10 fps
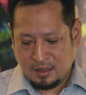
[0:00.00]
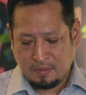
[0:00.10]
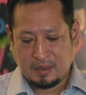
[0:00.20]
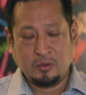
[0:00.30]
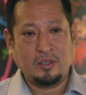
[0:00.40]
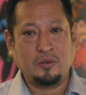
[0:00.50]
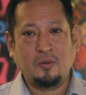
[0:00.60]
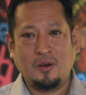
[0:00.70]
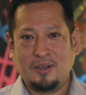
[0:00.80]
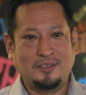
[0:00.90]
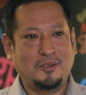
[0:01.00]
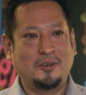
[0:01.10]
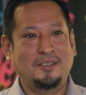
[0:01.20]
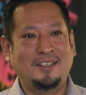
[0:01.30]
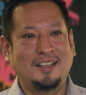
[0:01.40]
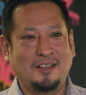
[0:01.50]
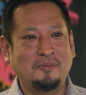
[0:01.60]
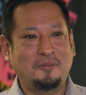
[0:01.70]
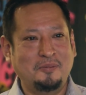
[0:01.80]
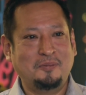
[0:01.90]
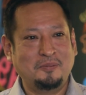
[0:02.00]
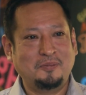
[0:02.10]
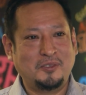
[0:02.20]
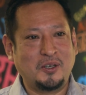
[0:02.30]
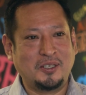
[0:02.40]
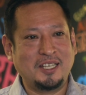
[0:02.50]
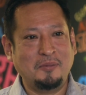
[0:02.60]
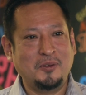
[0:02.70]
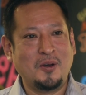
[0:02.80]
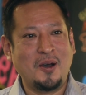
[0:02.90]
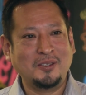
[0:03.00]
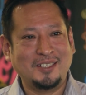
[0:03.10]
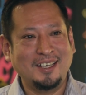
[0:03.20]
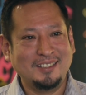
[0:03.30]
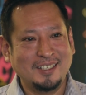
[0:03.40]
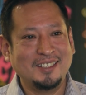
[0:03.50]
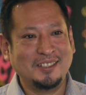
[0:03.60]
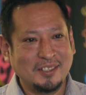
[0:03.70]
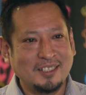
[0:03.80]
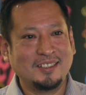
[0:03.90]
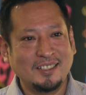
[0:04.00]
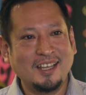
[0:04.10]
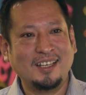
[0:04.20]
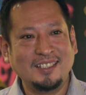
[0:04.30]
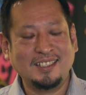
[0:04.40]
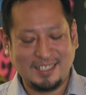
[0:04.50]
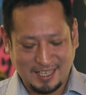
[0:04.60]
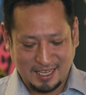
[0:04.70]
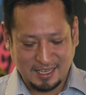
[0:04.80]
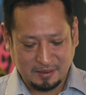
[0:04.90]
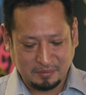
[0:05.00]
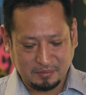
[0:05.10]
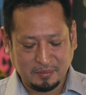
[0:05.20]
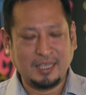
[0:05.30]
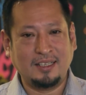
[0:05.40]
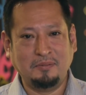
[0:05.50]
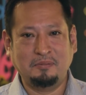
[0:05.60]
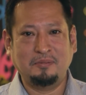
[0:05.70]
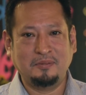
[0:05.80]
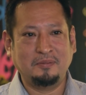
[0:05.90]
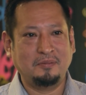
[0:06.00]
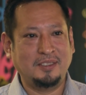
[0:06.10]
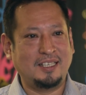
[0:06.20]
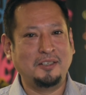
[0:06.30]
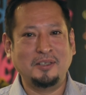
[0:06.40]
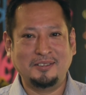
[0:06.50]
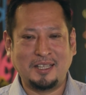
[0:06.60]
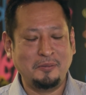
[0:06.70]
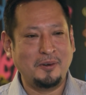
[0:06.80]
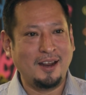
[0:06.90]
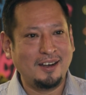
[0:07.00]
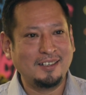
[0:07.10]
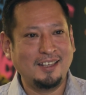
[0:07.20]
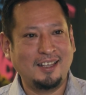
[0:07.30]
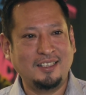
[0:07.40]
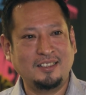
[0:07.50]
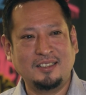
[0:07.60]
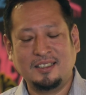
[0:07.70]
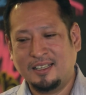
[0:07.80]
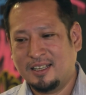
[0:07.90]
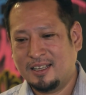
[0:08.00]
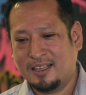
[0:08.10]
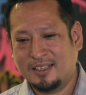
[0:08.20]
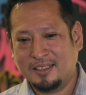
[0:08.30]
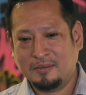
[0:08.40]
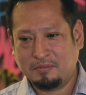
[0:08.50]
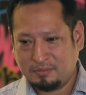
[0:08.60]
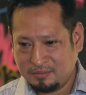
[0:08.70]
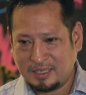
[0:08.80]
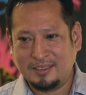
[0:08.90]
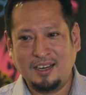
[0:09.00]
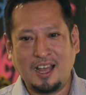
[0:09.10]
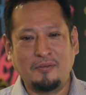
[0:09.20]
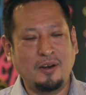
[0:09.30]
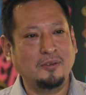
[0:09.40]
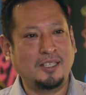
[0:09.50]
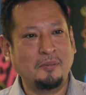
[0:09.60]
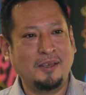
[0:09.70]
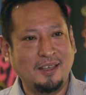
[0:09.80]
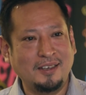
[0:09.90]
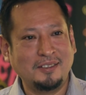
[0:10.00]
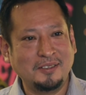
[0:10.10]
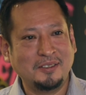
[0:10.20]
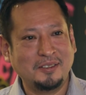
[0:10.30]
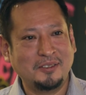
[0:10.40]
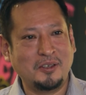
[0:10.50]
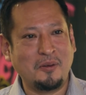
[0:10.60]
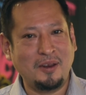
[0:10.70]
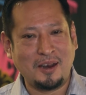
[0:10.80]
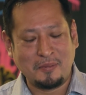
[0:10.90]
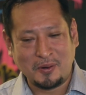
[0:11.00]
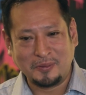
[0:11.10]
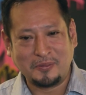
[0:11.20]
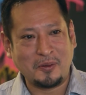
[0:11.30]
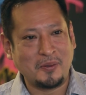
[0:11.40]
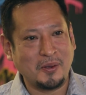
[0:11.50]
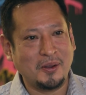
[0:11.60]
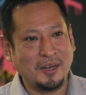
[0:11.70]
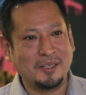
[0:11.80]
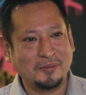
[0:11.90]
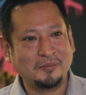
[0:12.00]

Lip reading: But do it to work, so it's like a short time to go outside. Yeah, but it's time to learn, and I still have a long time in here, so I will learn more from Mongolia.